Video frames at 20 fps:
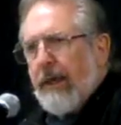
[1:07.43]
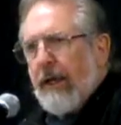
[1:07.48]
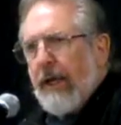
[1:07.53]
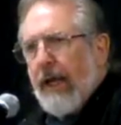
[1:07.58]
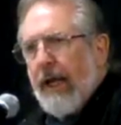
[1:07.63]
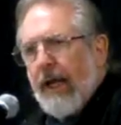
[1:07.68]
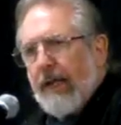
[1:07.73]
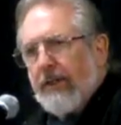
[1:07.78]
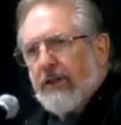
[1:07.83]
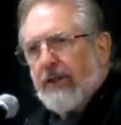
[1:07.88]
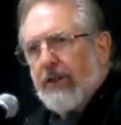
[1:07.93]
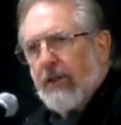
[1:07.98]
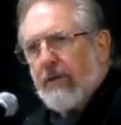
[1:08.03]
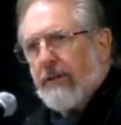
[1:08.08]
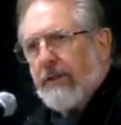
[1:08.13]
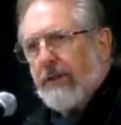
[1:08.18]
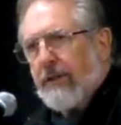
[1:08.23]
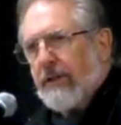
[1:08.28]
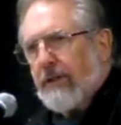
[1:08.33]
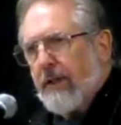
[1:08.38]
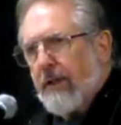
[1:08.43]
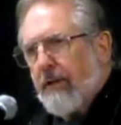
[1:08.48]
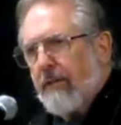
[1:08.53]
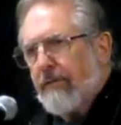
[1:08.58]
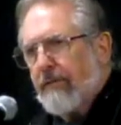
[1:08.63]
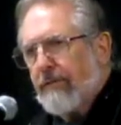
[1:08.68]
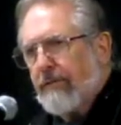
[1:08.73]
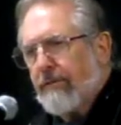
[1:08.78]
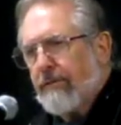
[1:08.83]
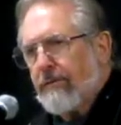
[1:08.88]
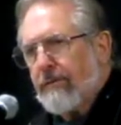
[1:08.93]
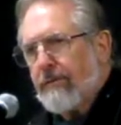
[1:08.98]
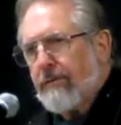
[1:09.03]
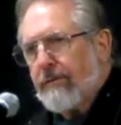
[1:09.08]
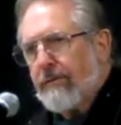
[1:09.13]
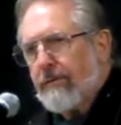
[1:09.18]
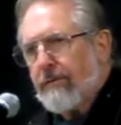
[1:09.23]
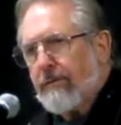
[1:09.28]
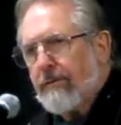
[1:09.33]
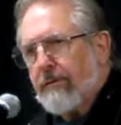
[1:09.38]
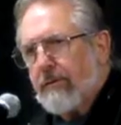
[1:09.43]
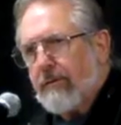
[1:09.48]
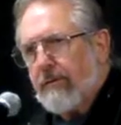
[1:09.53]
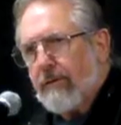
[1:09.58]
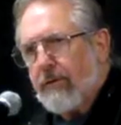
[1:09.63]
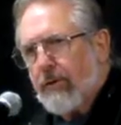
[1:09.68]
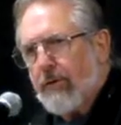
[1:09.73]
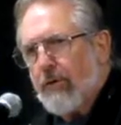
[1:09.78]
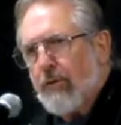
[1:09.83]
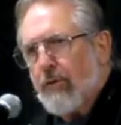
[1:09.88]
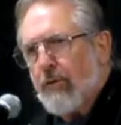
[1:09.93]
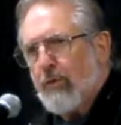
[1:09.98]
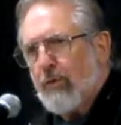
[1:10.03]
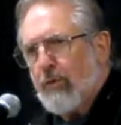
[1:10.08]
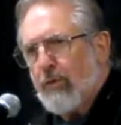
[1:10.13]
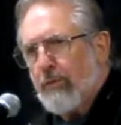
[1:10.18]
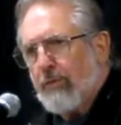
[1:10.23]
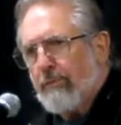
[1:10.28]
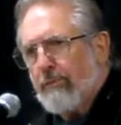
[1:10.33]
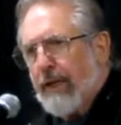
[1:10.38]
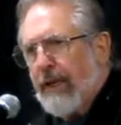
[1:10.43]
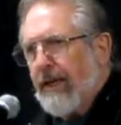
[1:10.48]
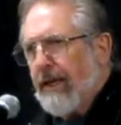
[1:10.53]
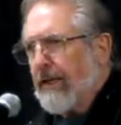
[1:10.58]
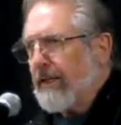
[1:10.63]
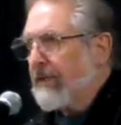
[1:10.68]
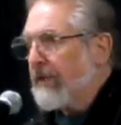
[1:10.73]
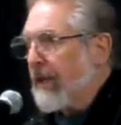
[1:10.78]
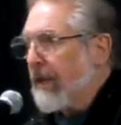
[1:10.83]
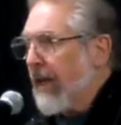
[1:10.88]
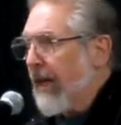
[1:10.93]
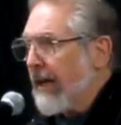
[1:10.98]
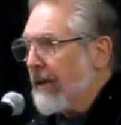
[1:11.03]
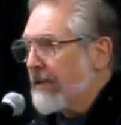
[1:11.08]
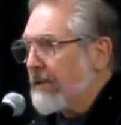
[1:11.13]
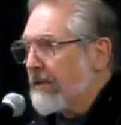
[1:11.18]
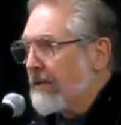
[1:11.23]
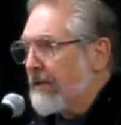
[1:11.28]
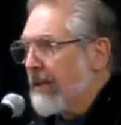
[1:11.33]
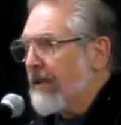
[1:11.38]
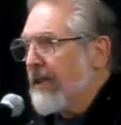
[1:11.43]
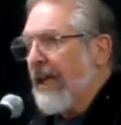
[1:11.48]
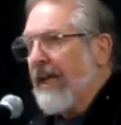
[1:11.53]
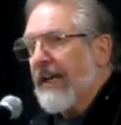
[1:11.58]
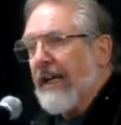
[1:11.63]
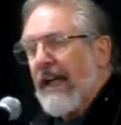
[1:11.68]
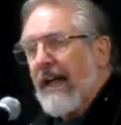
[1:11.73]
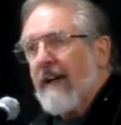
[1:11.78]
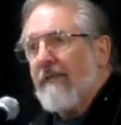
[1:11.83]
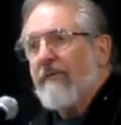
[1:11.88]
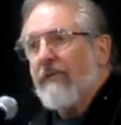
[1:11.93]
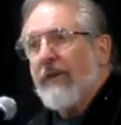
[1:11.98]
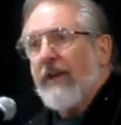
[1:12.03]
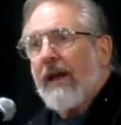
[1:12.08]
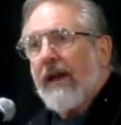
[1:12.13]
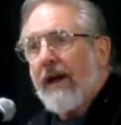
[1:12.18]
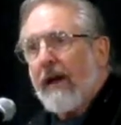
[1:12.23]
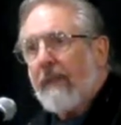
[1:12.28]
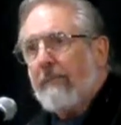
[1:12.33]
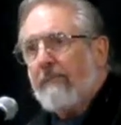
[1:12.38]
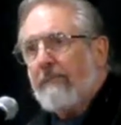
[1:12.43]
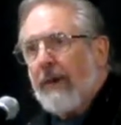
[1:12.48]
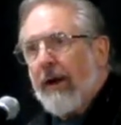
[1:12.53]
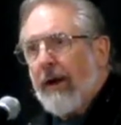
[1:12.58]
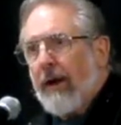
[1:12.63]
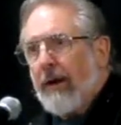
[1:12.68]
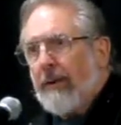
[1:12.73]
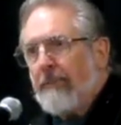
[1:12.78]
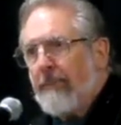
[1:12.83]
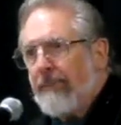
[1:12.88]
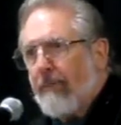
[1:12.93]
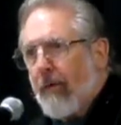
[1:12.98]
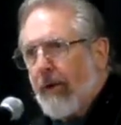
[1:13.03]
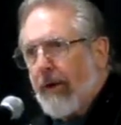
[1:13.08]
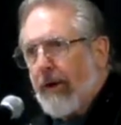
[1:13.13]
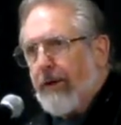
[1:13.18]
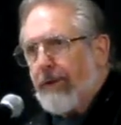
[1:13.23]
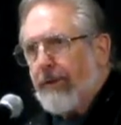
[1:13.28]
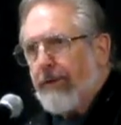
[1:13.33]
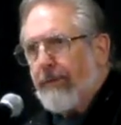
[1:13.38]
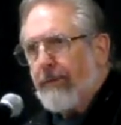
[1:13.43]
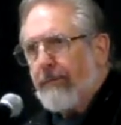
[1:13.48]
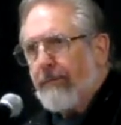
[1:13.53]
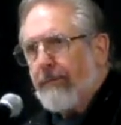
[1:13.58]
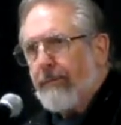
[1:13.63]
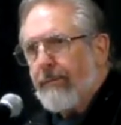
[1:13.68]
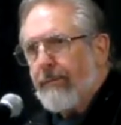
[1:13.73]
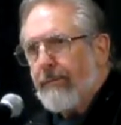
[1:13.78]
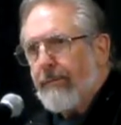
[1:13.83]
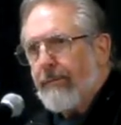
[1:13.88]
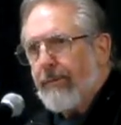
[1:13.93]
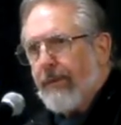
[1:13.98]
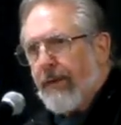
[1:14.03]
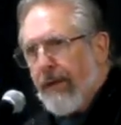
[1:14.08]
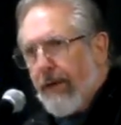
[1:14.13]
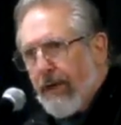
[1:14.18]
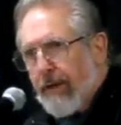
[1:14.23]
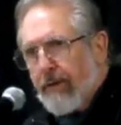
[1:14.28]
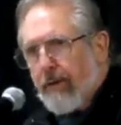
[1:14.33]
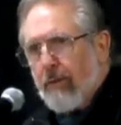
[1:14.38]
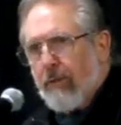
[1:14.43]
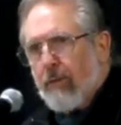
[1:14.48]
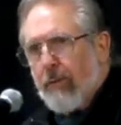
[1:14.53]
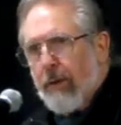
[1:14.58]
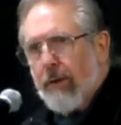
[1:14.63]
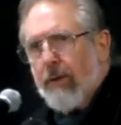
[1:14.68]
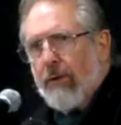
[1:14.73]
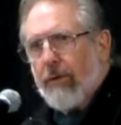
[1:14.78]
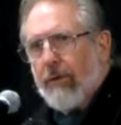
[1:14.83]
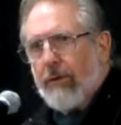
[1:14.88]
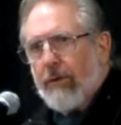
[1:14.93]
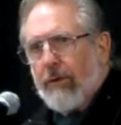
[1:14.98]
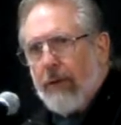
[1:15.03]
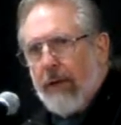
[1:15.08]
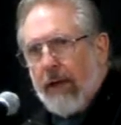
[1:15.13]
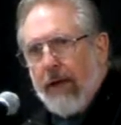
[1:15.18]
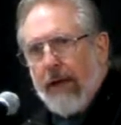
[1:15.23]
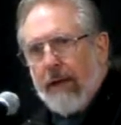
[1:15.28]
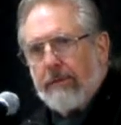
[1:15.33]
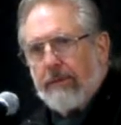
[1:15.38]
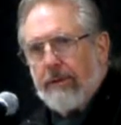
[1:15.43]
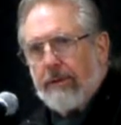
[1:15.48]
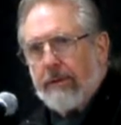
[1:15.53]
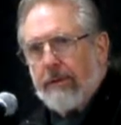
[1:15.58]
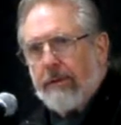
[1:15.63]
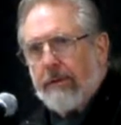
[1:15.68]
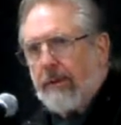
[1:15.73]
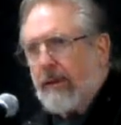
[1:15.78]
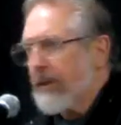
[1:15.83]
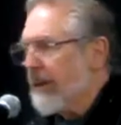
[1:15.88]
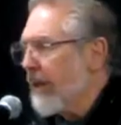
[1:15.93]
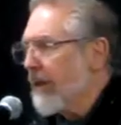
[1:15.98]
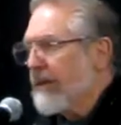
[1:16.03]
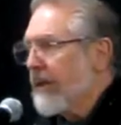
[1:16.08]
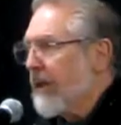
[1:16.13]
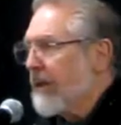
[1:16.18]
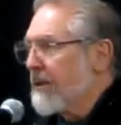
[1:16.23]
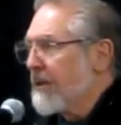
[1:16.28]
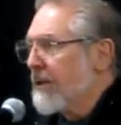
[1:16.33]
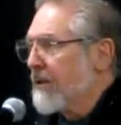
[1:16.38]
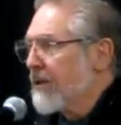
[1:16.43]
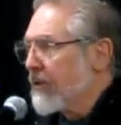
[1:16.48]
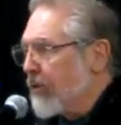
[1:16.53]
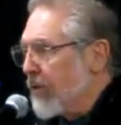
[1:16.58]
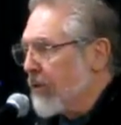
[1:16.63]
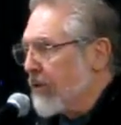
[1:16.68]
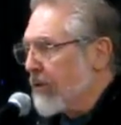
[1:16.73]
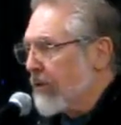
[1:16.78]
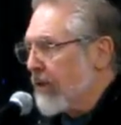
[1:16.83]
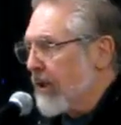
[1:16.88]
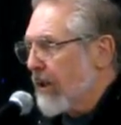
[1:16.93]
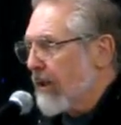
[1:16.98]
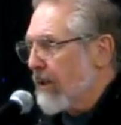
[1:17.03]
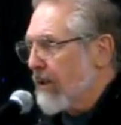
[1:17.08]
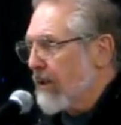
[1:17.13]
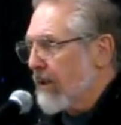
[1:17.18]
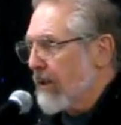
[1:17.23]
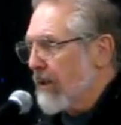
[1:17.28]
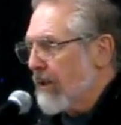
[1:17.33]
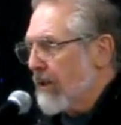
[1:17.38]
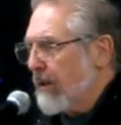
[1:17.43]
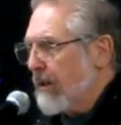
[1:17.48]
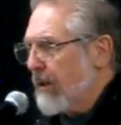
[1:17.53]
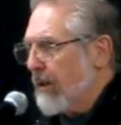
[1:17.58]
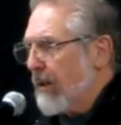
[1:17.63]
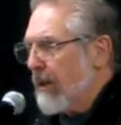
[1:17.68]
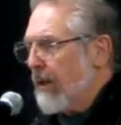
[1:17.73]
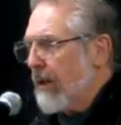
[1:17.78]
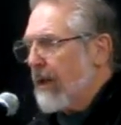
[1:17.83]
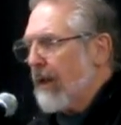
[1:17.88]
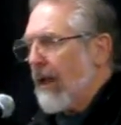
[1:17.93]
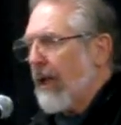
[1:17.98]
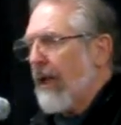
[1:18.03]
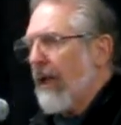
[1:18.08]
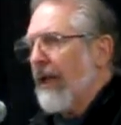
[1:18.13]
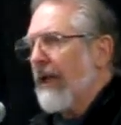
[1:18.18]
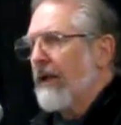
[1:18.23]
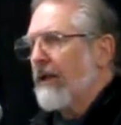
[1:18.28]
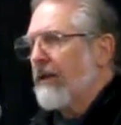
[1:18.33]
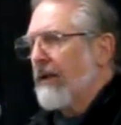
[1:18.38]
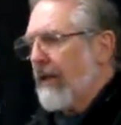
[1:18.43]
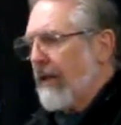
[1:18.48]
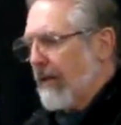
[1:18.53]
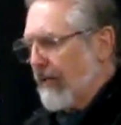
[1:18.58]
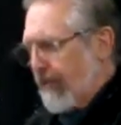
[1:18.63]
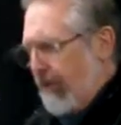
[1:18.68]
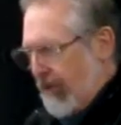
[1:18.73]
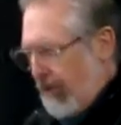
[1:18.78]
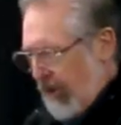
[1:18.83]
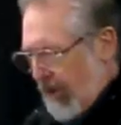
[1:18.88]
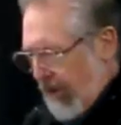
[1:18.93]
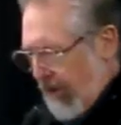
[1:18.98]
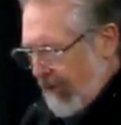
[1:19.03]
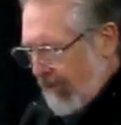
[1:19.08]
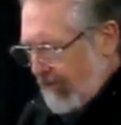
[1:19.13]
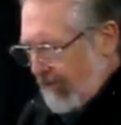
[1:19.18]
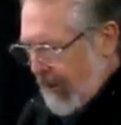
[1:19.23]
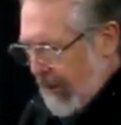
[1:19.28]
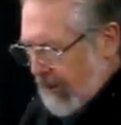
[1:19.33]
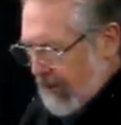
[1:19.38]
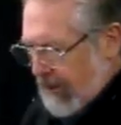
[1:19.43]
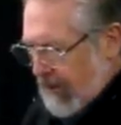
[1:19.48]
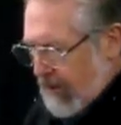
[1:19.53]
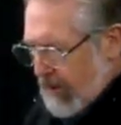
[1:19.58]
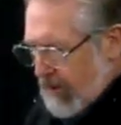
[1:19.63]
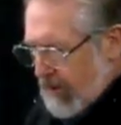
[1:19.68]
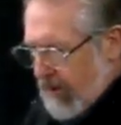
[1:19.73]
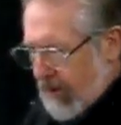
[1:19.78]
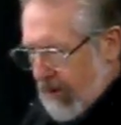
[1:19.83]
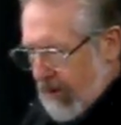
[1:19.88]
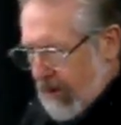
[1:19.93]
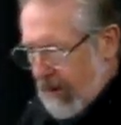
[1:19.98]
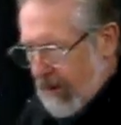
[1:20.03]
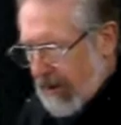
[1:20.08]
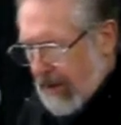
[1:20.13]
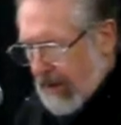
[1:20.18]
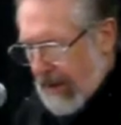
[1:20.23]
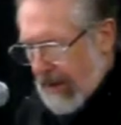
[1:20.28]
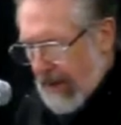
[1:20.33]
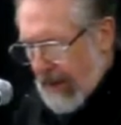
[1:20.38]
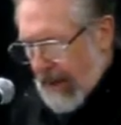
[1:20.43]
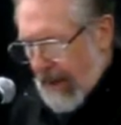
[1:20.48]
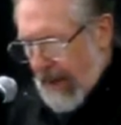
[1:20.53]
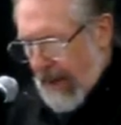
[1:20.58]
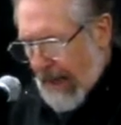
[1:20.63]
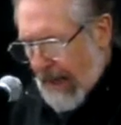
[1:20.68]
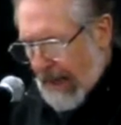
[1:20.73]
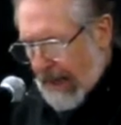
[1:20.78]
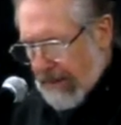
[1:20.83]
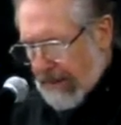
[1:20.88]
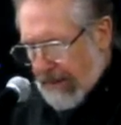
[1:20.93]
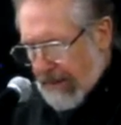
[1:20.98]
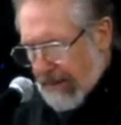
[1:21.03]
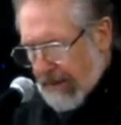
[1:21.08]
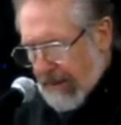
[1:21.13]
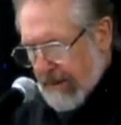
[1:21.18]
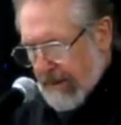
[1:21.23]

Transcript: has shown itself too big to last. Like every empire before it, it will collapse. That's a certainty. And if you have but to look at